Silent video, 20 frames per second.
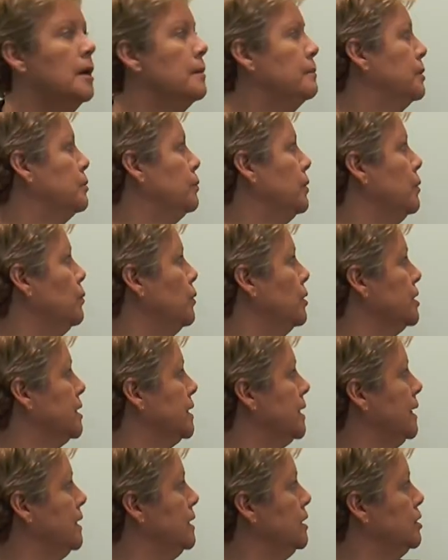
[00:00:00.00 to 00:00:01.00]
But we want to
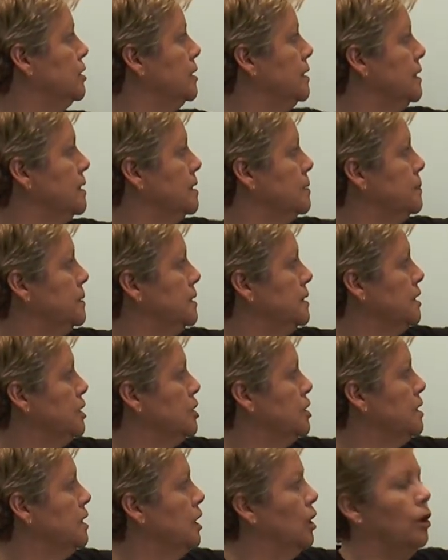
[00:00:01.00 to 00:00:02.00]
get into this
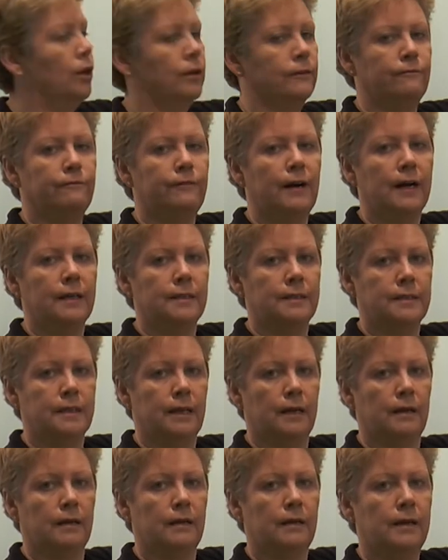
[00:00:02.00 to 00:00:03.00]
position a lot
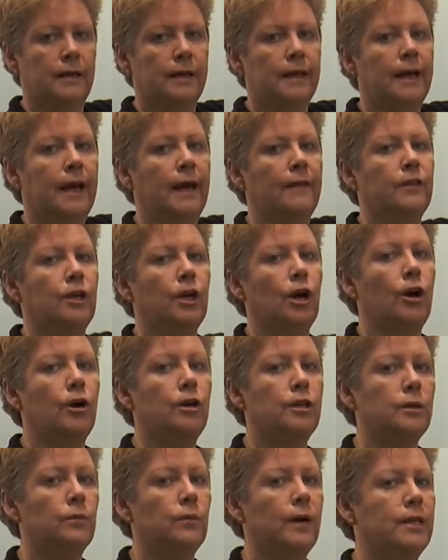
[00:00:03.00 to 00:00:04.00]
faster. And the
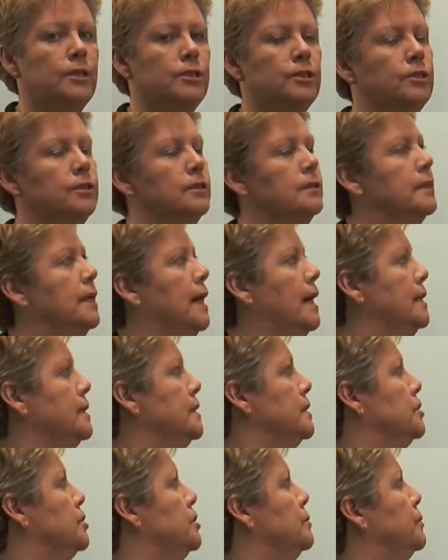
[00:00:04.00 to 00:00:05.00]
only way to do that
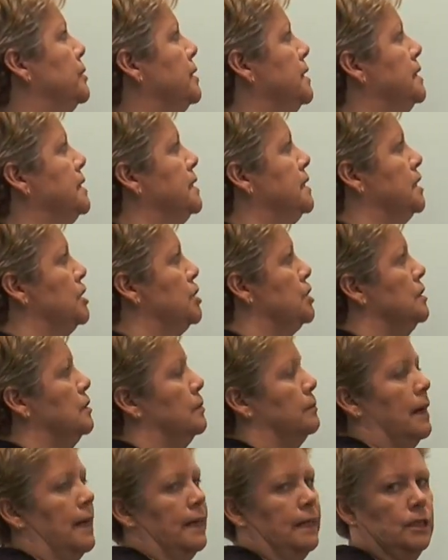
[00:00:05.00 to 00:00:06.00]
is to put additional
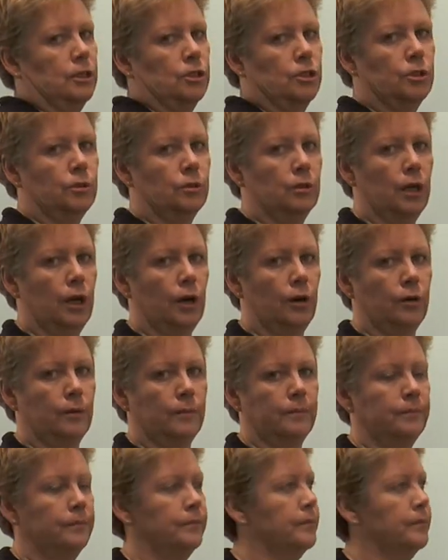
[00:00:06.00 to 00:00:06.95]
money into your loan.